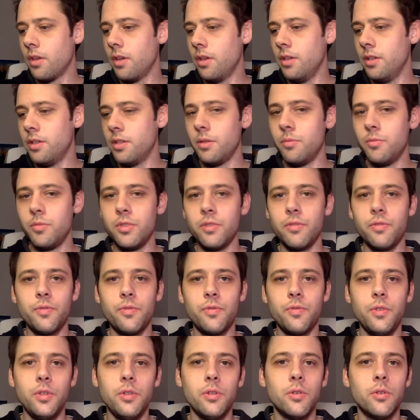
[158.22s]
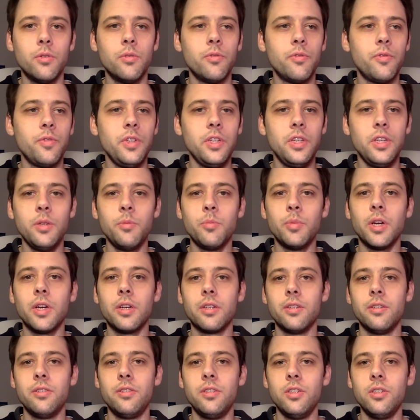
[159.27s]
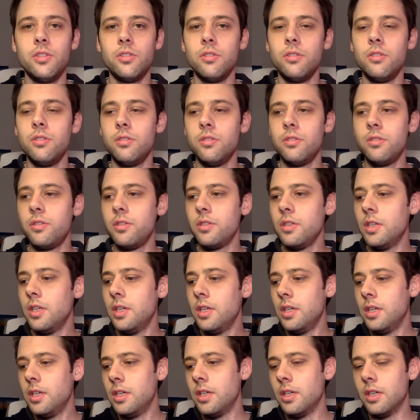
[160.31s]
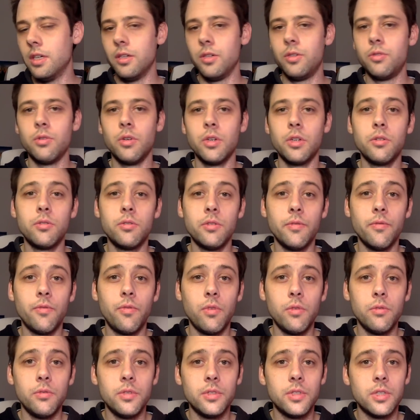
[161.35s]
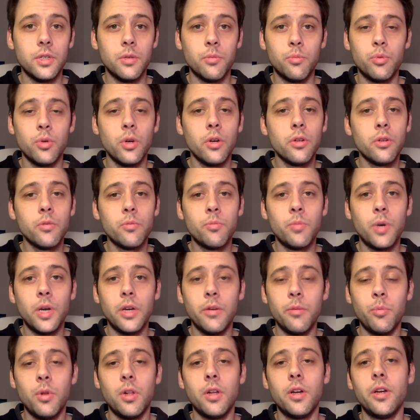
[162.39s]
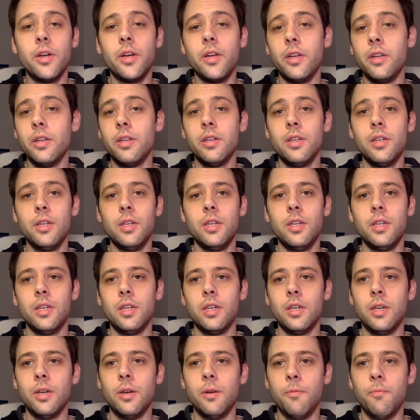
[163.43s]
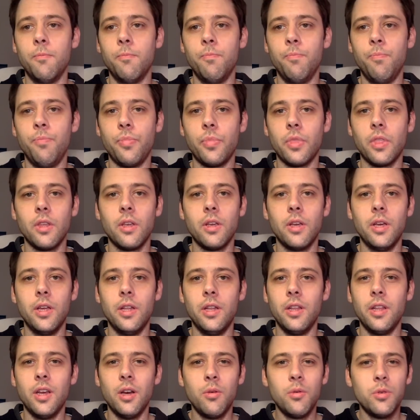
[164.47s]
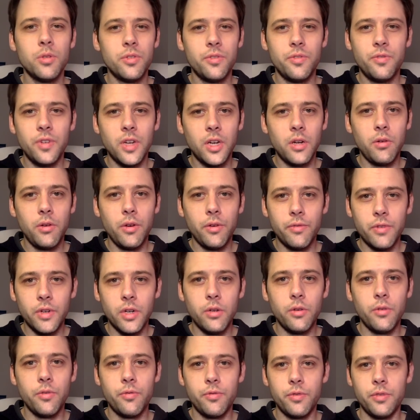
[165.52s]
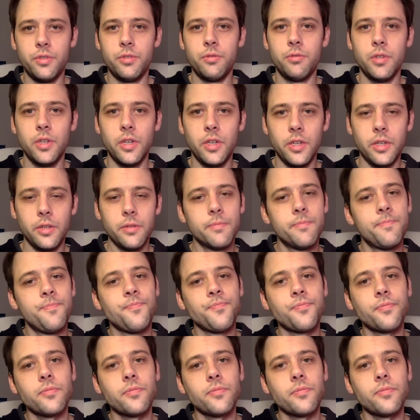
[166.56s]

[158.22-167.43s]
in terms of, you know, feeding back decisions, trying to influence our product pipeline. And that was very, very frustrating.